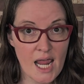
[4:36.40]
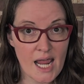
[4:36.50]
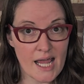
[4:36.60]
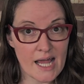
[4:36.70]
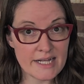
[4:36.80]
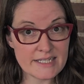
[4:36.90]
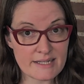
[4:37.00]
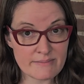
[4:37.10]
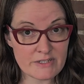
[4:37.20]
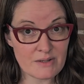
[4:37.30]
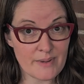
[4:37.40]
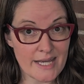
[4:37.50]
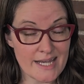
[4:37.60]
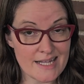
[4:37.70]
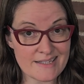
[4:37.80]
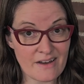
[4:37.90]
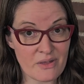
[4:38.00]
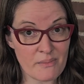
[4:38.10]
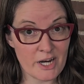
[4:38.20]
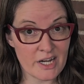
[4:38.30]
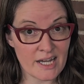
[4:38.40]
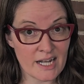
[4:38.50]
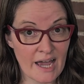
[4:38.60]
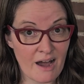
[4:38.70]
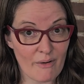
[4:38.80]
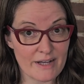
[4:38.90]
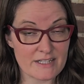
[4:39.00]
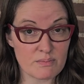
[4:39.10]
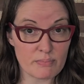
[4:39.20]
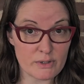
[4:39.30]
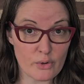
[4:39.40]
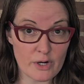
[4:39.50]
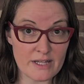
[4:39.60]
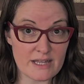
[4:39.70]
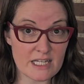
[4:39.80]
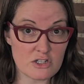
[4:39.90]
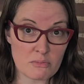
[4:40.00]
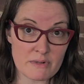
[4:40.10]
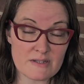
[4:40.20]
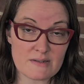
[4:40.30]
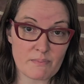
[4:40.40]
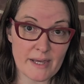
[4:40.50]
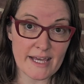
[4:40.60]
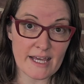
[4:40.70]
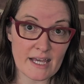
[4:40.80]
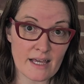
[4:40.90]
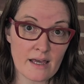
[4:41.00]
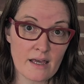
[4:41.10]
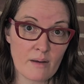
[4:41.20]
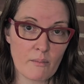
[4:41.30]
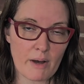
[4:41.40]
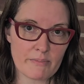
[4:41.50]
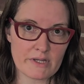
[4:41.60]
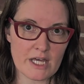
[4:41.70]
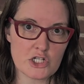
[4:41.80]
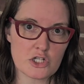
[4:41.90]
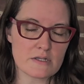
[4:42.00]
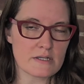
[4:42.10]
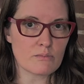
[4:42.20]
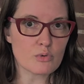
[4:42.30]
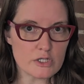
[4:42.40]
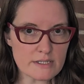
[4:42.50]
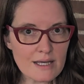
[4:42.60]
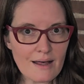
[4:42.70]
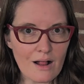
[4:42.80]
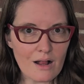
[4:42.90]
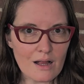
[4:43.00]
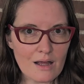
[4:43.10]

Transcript: And he seems to be in South America now, exploring the German speaking populations in Brazil.